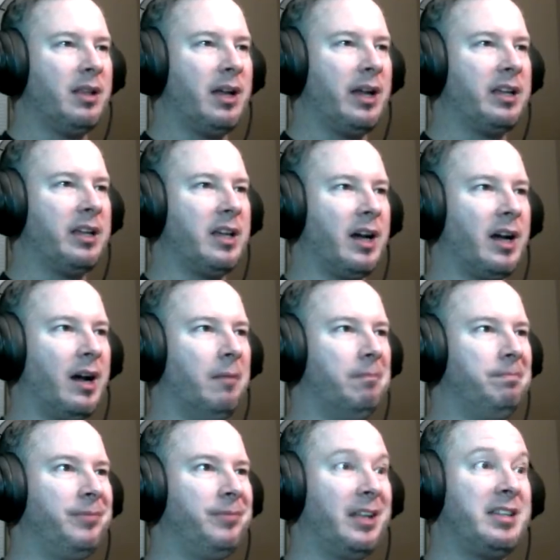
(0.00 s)
like
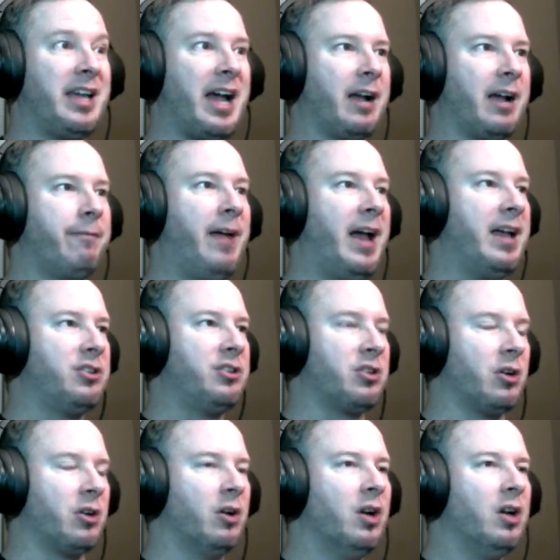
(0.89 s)
attack
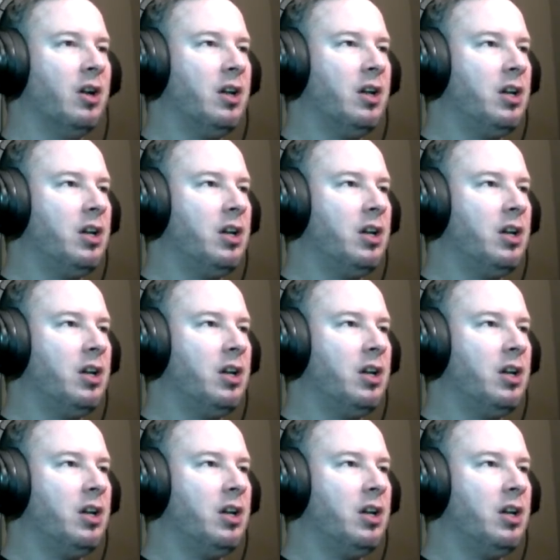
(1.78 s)
faster,